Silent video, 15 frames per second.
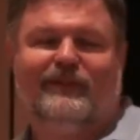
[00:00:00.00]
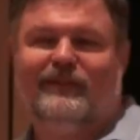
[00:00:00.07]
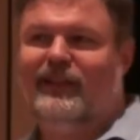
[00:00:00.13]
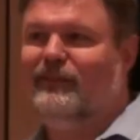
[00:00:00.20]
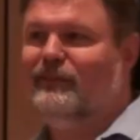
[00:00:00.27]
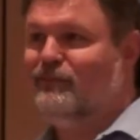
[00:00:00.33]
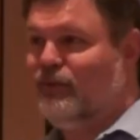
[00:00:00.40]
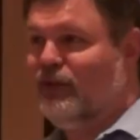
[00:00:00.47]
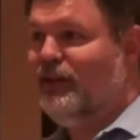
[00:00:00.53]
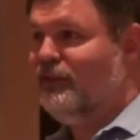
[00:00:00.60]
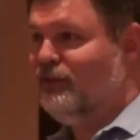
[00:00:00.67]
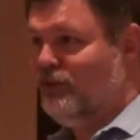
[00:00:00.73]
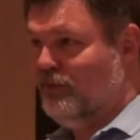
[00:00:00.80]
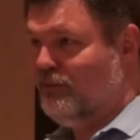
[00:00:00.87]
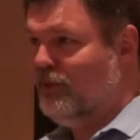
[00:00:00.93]
and
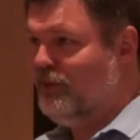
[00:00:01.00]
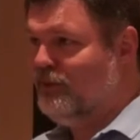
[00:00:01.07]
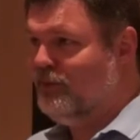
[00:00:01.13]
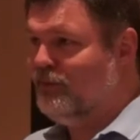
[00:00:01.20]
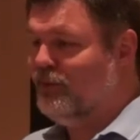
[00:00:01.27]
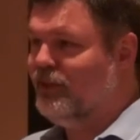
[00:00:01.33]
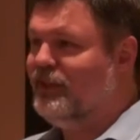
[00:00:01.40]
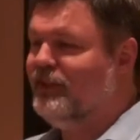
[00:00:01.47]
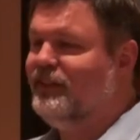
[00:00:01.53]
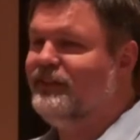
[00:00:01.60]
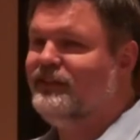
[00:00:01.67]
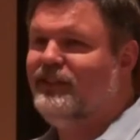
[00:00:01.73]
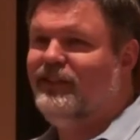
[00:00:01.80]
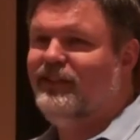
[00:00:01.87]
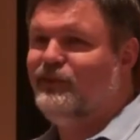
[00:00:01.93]
Brian's doing most of the work on
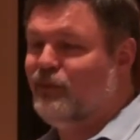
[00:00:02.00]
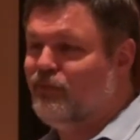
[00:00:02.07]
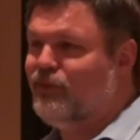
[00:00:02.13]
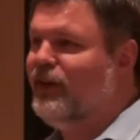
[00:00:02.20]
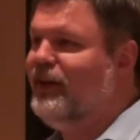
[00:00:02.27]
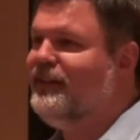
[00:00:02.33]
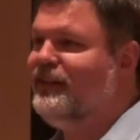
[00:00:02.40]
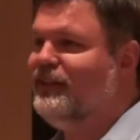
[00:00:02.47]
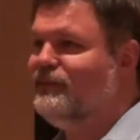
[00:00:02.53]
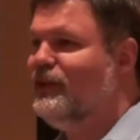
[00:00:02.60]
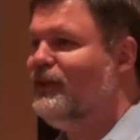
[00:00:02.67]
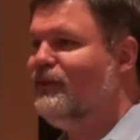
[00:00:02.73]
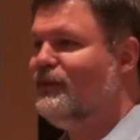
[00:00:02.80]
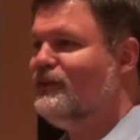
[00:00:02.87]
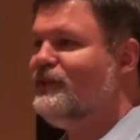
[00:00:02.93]
this. So what Brian did, he's
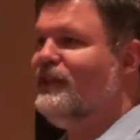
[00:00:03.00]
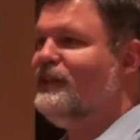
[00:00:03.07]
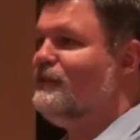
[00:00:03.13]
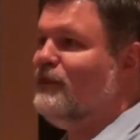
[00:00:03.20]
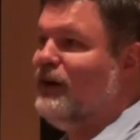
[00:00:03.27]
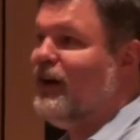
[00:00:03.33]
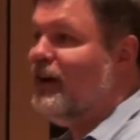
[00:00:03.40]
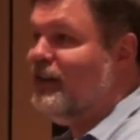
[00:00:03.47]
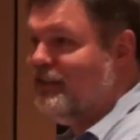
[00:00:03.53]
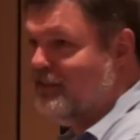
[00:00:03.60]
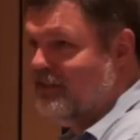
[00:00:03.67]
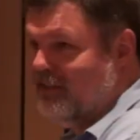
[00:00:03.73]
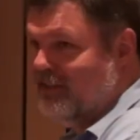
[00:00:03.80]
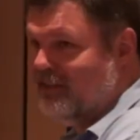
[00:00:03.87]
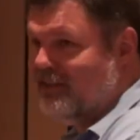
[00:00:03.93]
making all the changes behind the
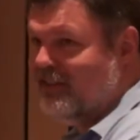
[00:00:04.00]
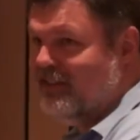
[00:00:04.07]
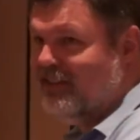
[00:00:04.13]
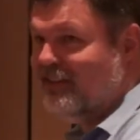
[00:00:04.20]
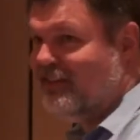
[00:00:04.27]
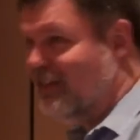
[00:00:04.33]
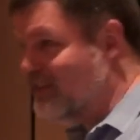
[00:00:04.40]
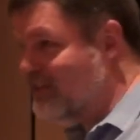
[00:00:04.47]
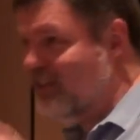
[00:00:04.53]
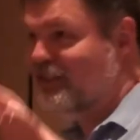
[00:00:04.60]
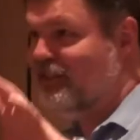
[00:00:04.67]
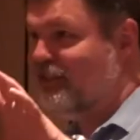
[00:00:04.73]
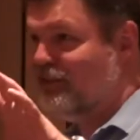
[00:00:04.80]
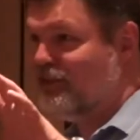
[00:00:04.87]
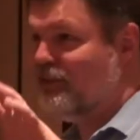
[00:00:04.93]
scenes, not
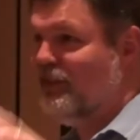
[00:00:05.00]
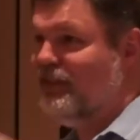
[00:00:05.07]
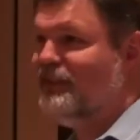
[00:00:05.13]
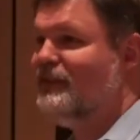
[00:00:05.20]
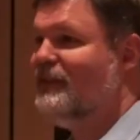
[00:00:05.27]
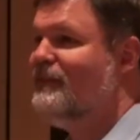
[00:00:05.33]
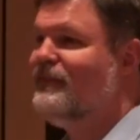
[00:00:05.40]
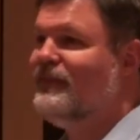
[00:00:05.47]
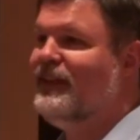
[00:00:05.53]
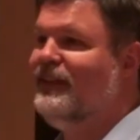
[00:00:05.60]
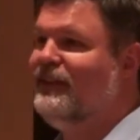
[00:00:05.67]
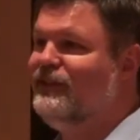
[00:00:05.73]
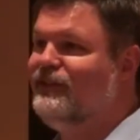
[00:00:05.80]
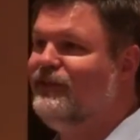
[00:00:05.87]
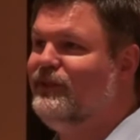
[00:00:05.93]
changing the screens.
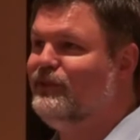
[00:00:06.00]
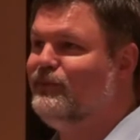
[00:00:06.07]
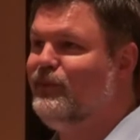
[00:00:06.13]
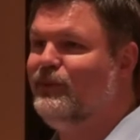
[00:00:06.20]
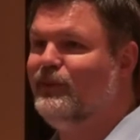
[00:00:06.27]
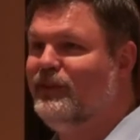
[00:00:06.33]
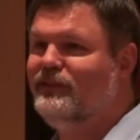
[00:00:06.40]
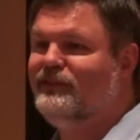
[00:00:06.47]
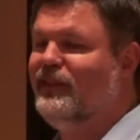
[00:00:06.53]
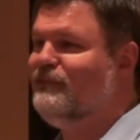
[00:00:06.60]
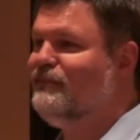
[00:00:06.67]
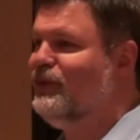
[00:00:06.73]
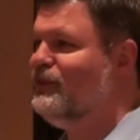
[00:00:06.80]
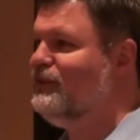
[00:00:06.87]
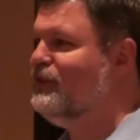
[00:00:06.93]
And as soon as we release
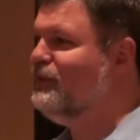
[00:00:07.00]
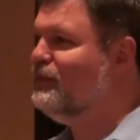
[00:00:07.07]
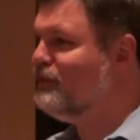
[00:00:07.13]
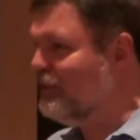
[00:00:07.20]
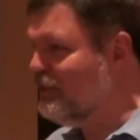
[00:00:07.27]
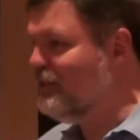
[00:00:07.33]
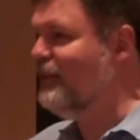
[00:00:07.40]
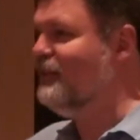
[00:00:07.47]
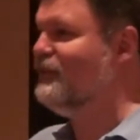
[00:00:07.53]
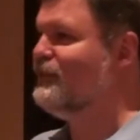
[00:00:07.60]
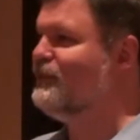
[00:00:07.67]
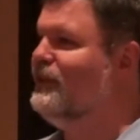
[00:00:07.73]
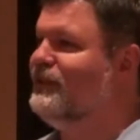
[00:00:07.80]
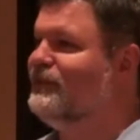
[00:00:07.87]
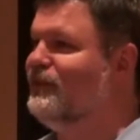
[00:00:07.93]
9.2, he's going to change the
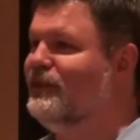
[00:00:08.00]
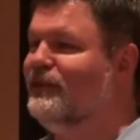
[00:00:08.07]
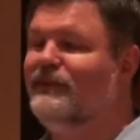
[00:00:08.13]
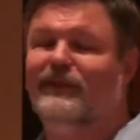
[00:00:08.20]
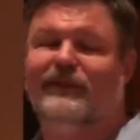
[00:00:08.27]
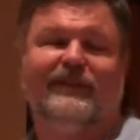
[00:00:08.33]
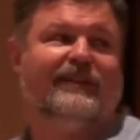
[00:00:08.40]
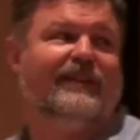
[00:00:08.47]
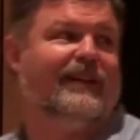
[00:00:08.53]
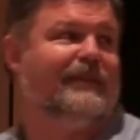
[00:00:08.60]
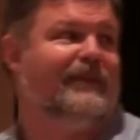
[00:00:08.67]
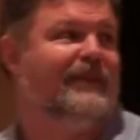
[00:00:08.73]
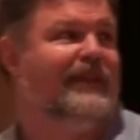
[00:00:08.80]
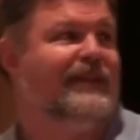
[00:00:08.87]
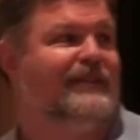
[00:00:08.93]
screen, so we're going to update all the
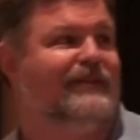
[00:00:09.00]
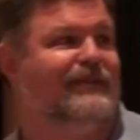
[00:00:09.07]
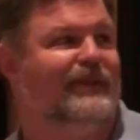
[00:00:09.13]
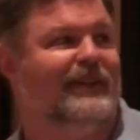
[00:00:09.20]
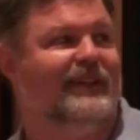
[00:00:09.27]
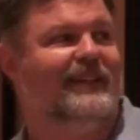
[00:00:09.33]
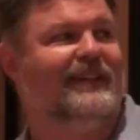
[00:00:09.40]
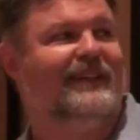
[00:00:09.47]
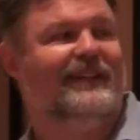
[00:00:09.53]
documentation for you.